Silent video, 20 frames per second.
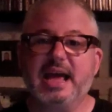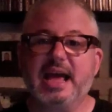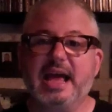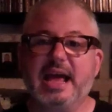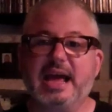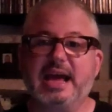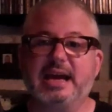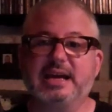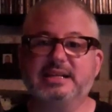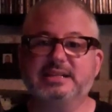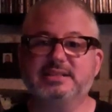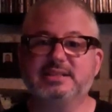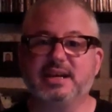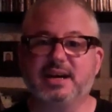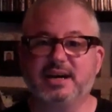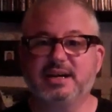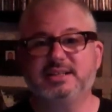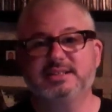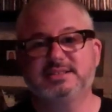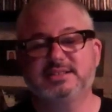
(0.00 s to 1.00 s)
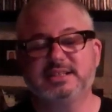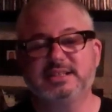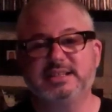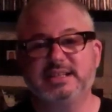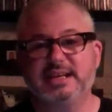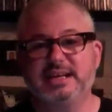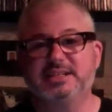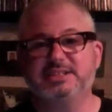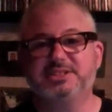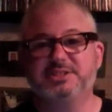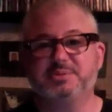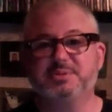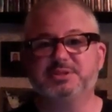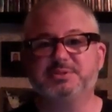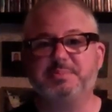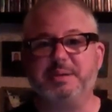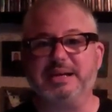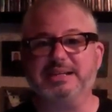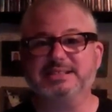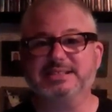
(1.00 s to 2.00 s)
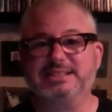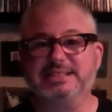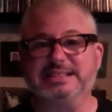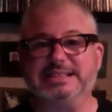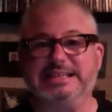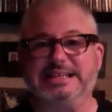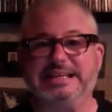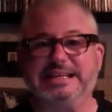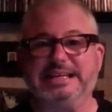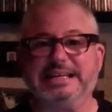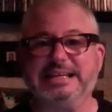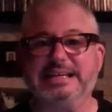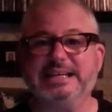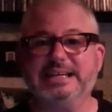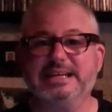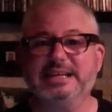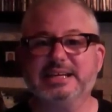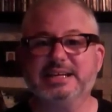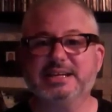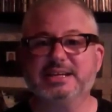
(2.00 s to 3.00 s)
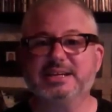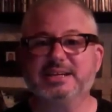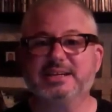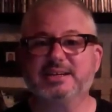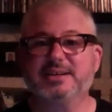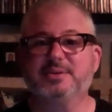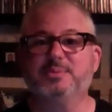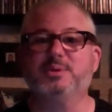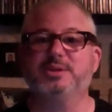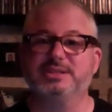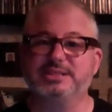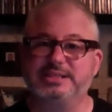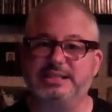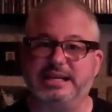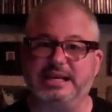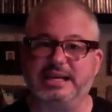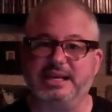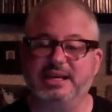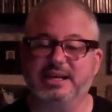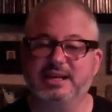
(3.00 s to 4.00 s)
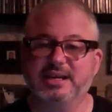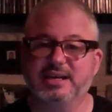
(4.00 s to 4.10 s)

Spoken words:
and honestly the answer was basically, we'll see.